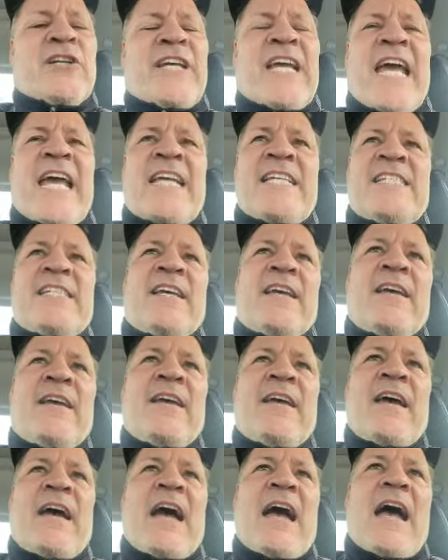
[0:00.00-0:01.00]
case,
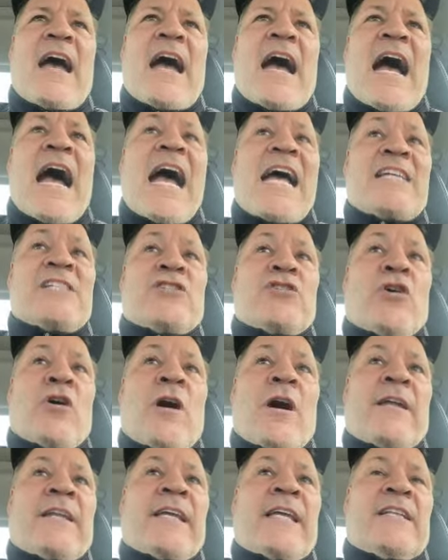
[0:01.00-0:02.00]
I
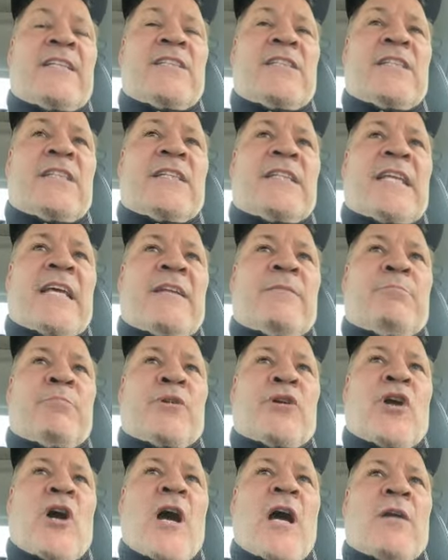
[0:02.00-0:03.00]
saw that
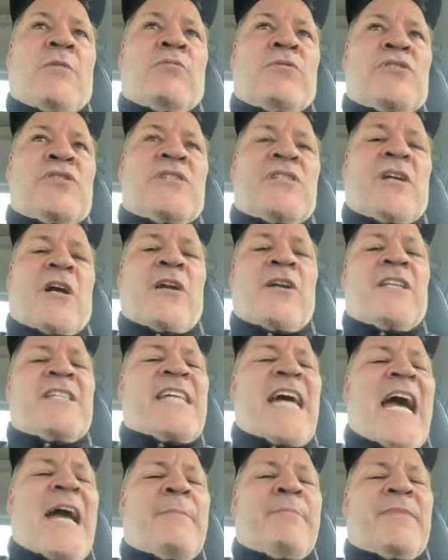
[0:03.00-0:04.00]
Bernard was starting to
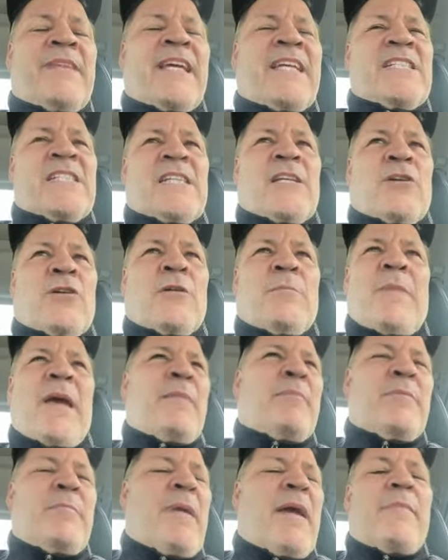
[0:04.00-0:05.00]
time things a little. And
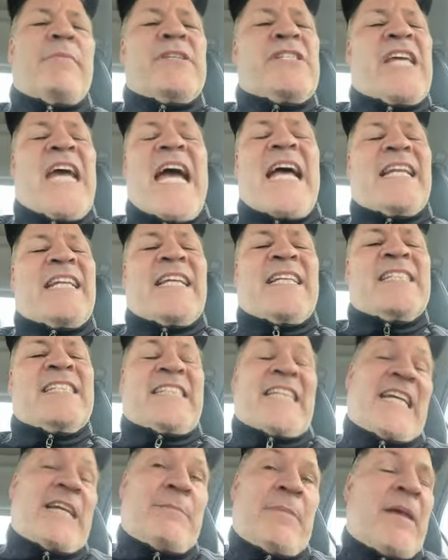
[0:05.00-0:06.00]
maybe Chad didn't
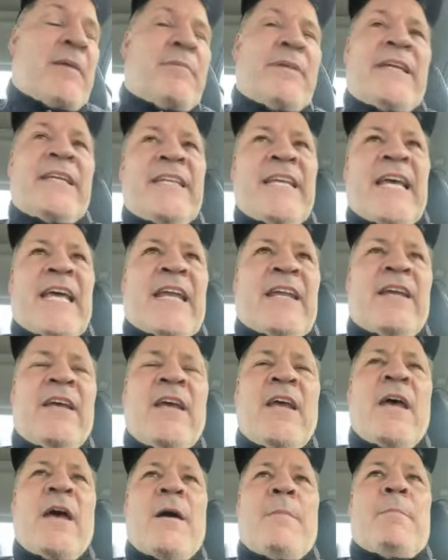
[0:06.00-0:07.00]
see it. Maybe he did.
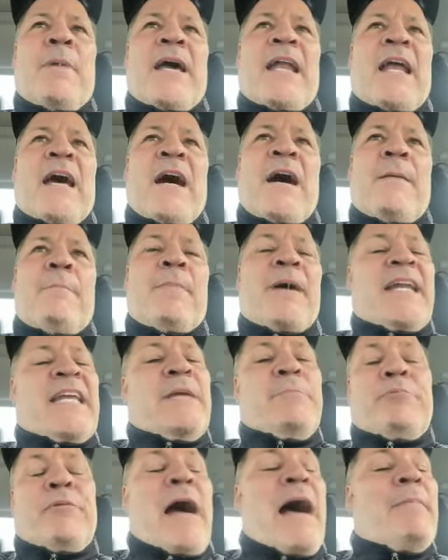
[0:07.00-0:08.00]
But
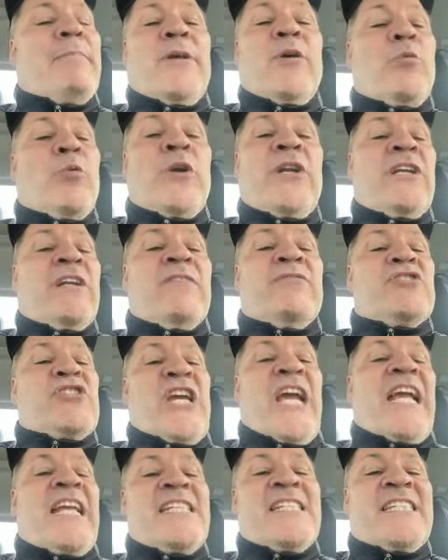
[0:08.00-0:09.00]
he probably wouldn't have
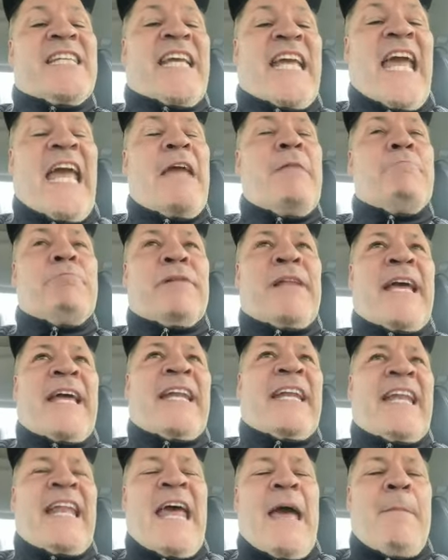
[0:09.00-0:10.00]
changed the game
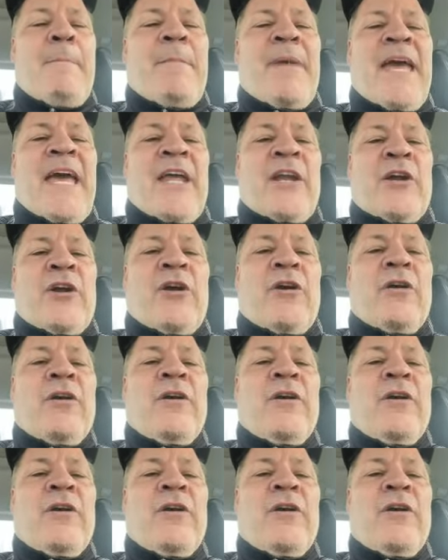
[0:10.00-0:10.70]
plan in that manner